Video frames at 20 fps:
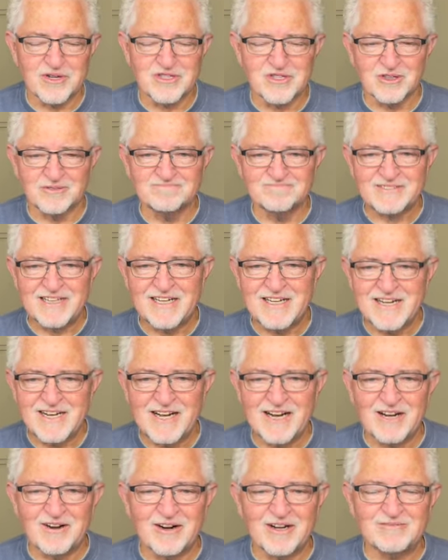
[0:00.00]
So
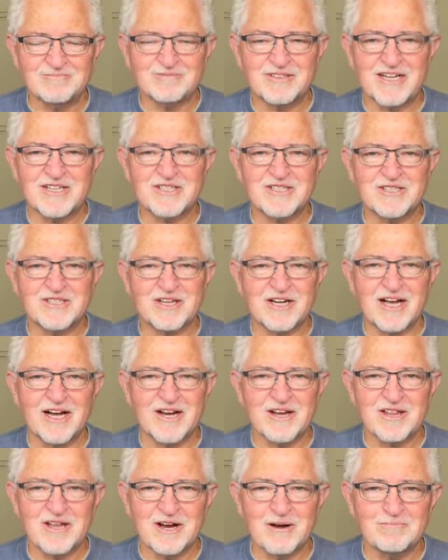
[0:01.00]
anyway, any rate, that's the kind
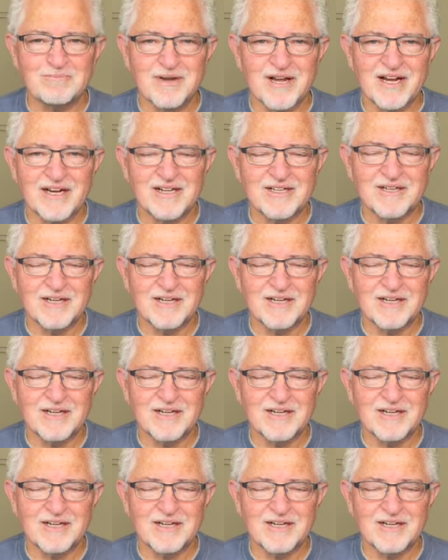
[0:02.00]
of the update,